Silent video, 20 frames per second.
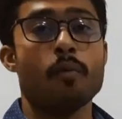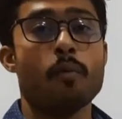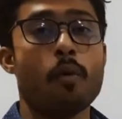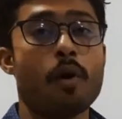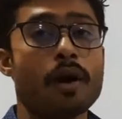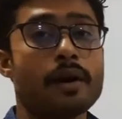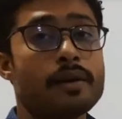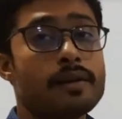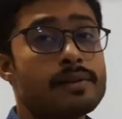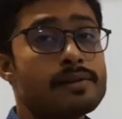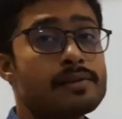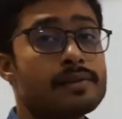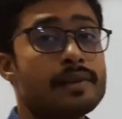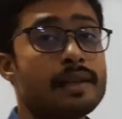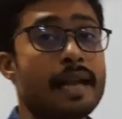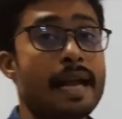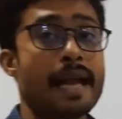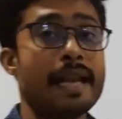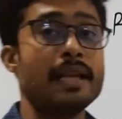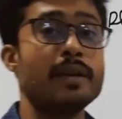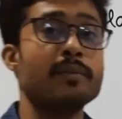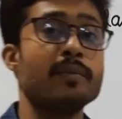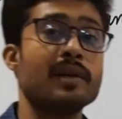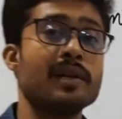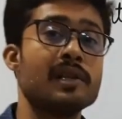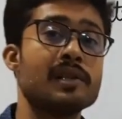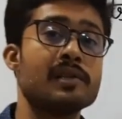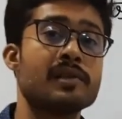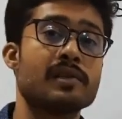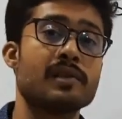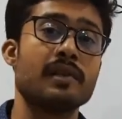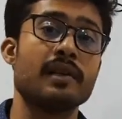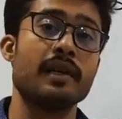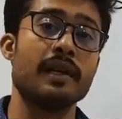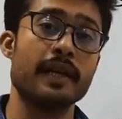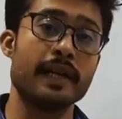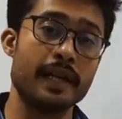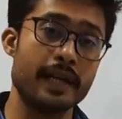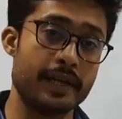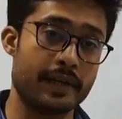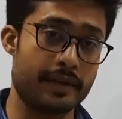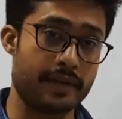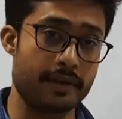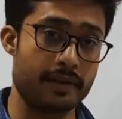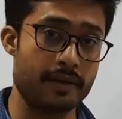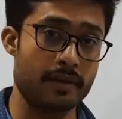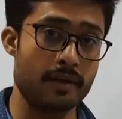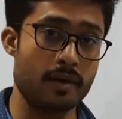what does the animals eat.